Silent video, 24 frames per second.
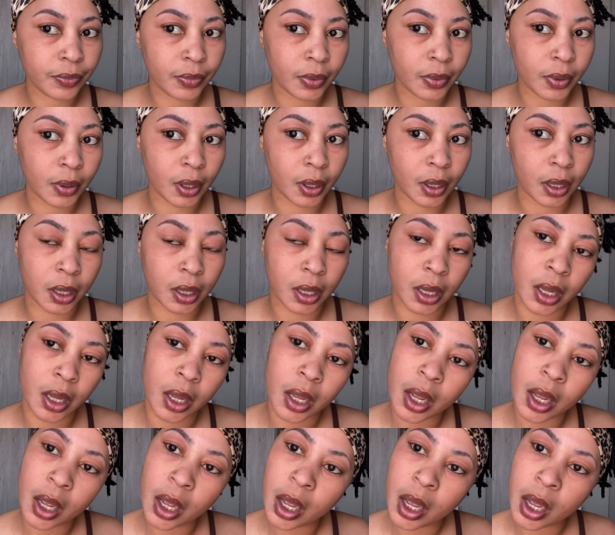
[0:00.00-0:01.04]
there's not too
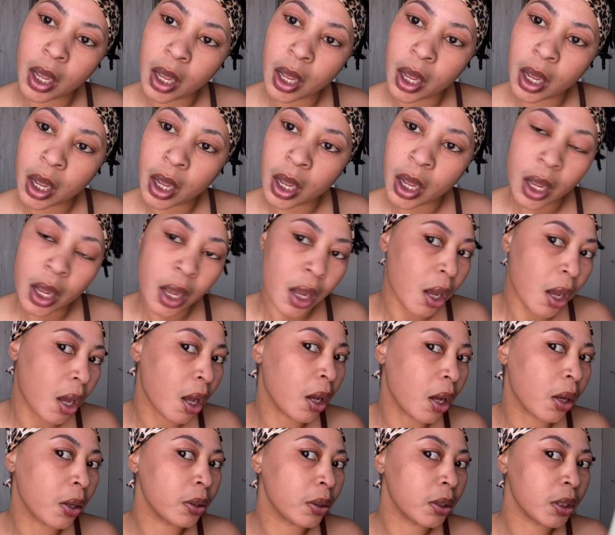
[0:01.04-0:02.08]
many empty
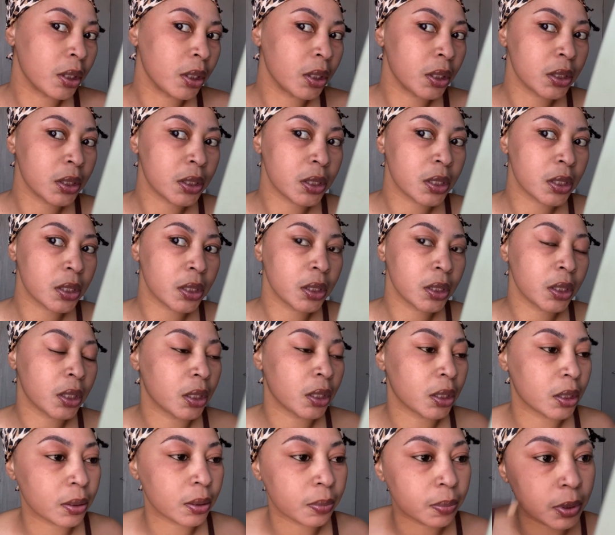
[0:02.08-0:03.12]
spaces, but
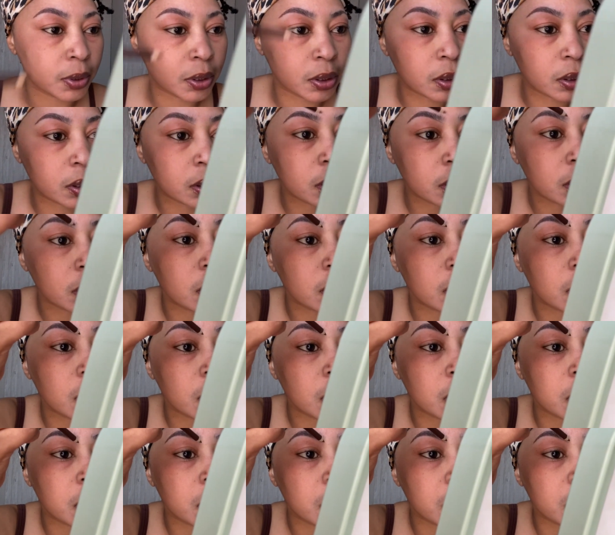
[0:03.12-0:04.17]
also I don't want it to be
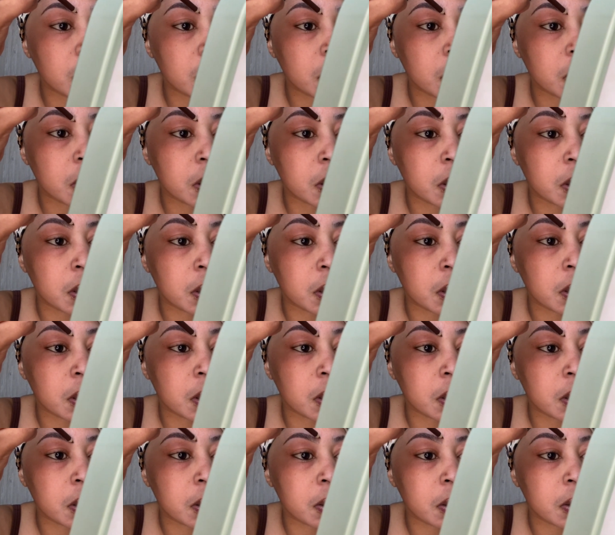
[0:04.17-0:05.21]
super dark.
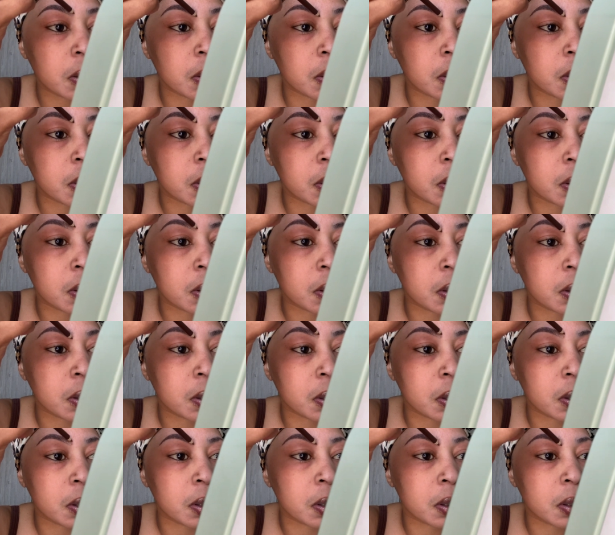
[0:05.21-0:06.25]
So
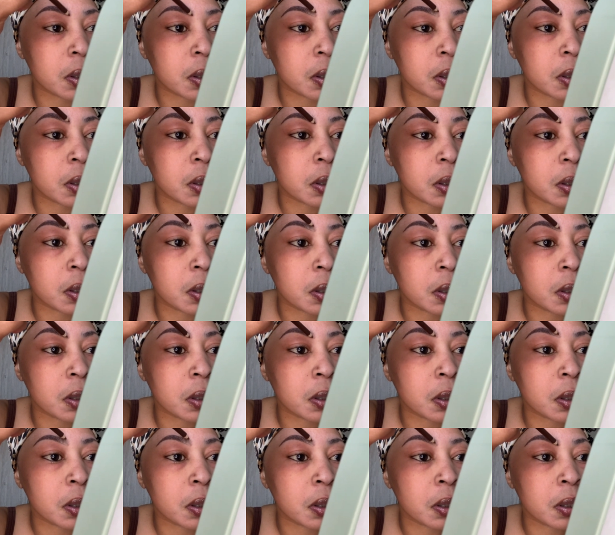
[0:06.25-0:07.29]
some of them will be a
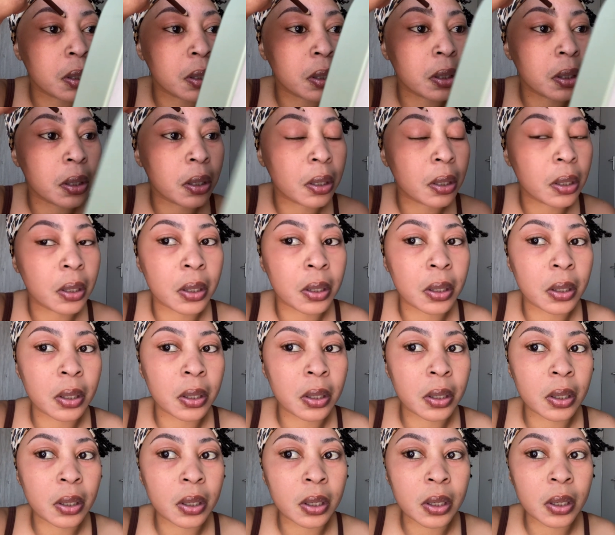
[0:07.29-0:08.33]
little bit empty
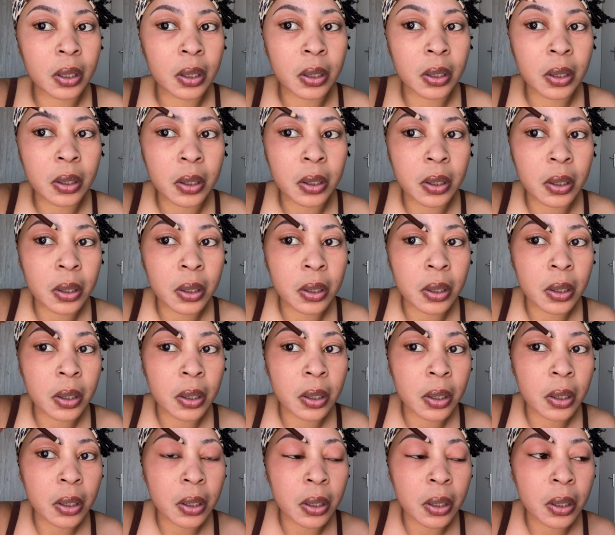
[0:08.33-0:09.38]
because I want
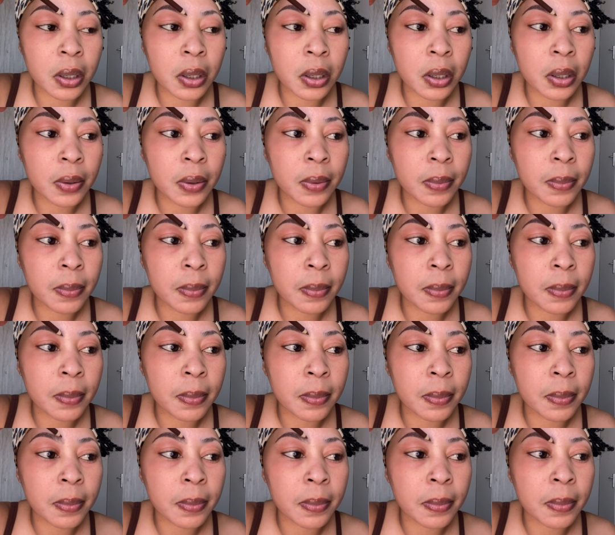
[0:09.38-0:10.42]
to achieve
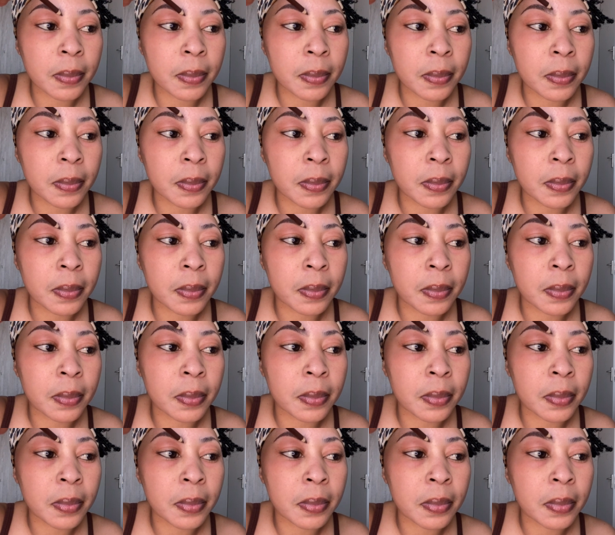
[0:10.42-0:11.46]
a
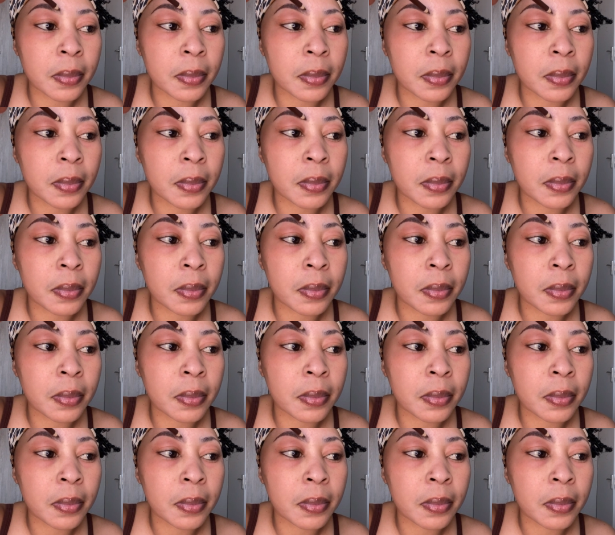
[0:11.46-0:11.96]
natural look.